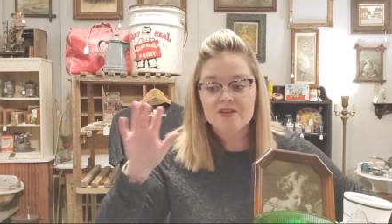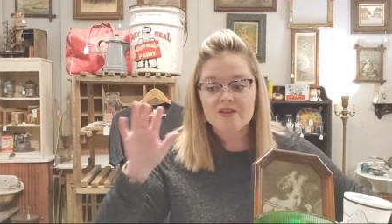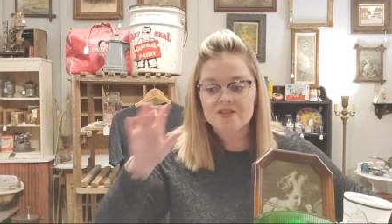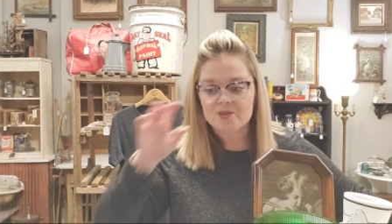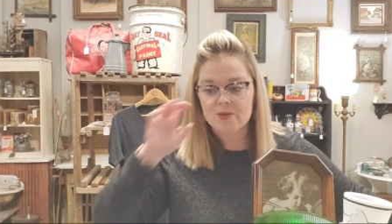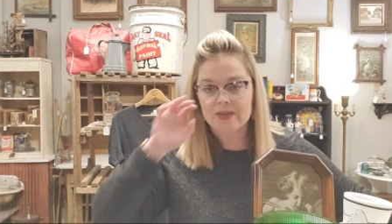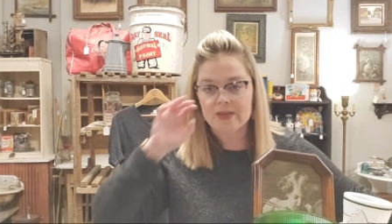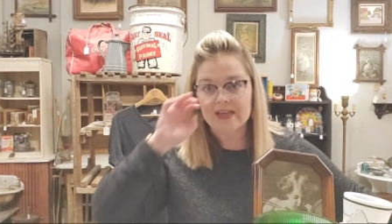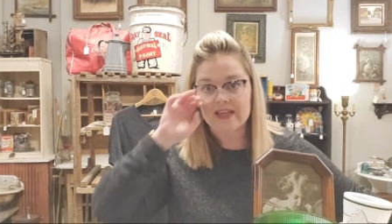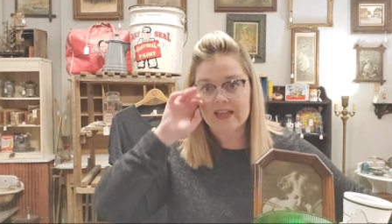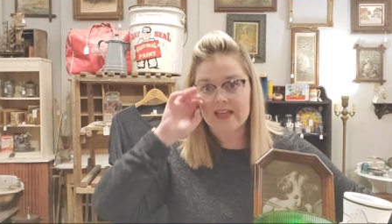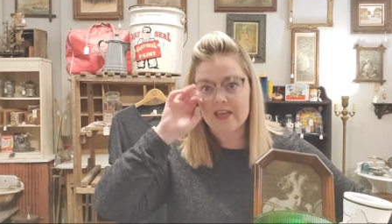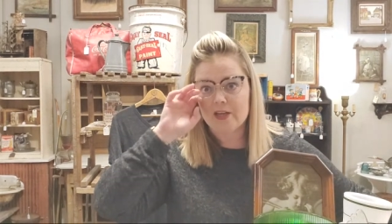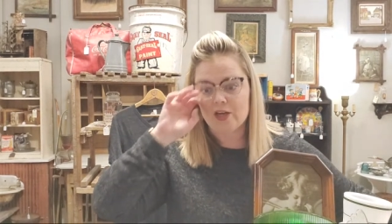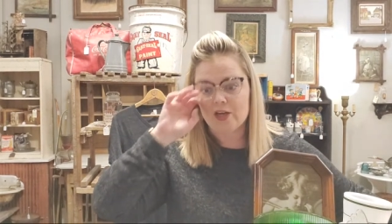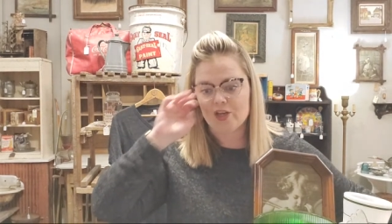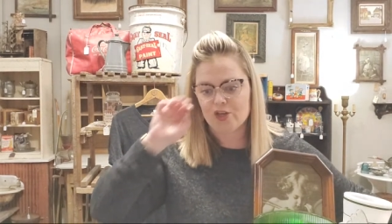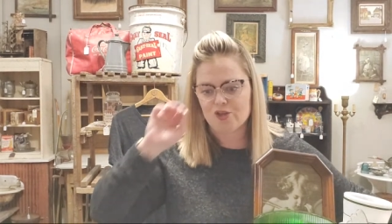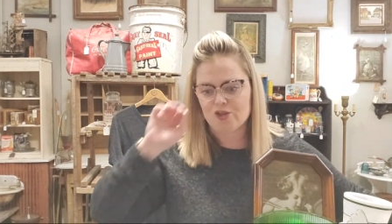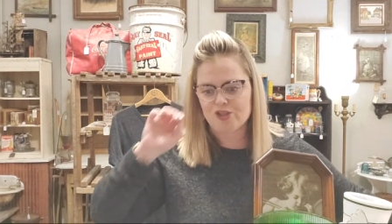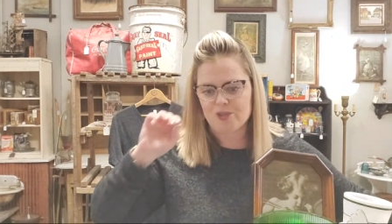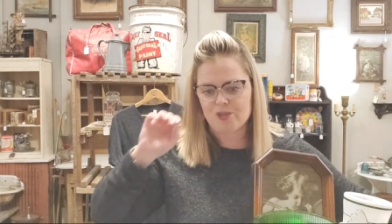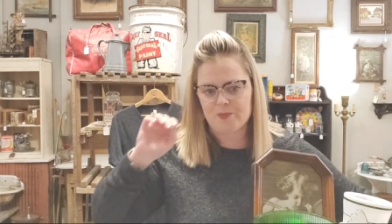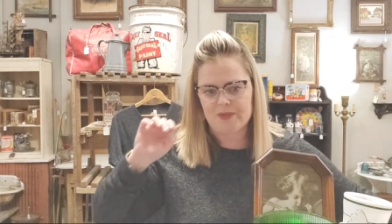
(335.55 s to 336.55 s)
so I can get all
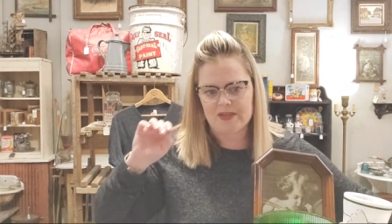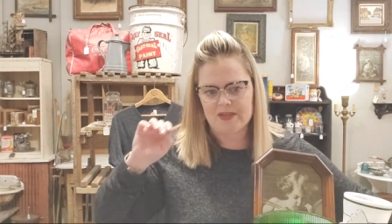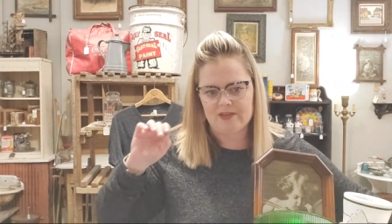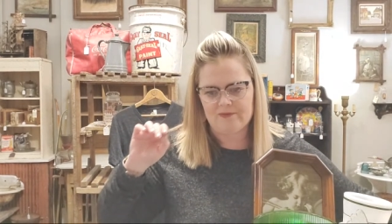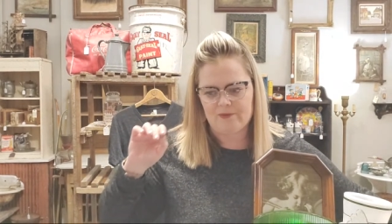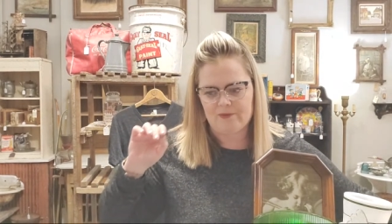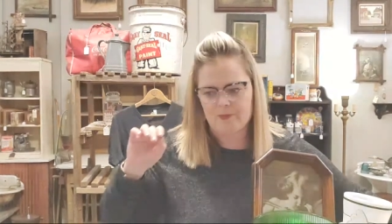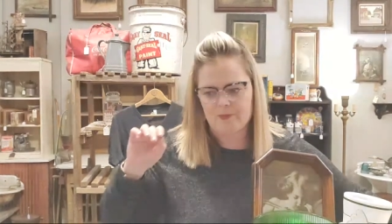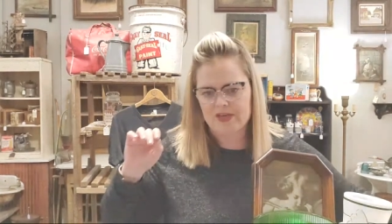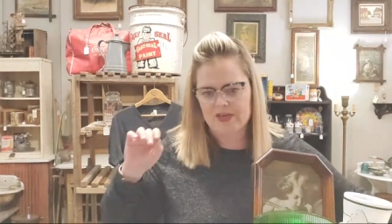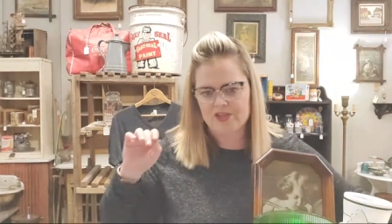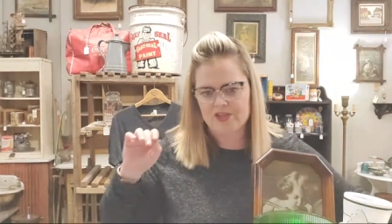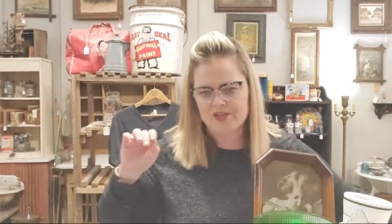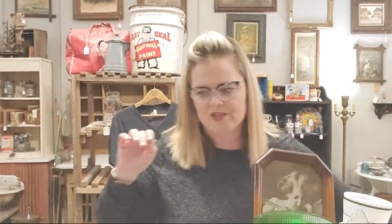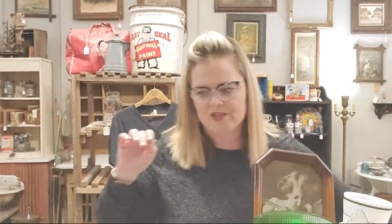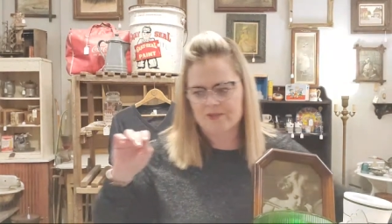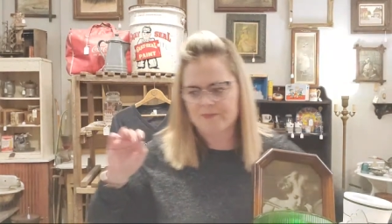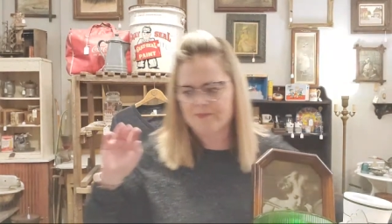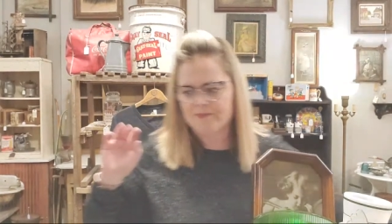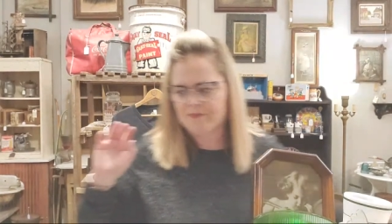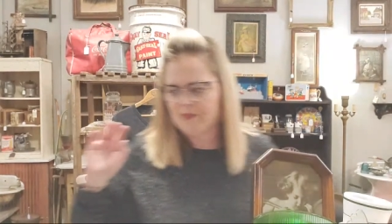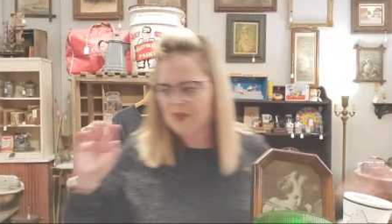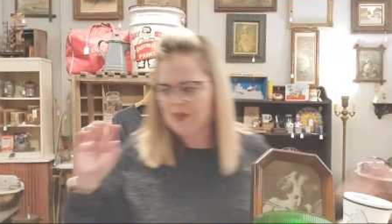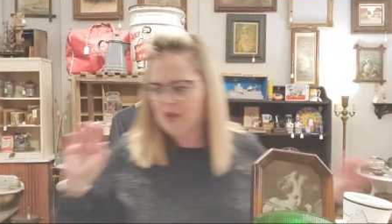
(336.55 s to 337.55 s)
your shipping
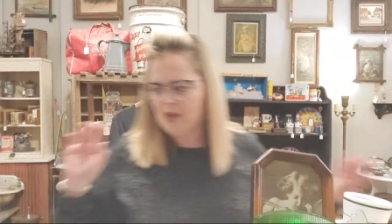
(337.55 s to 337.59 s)
information.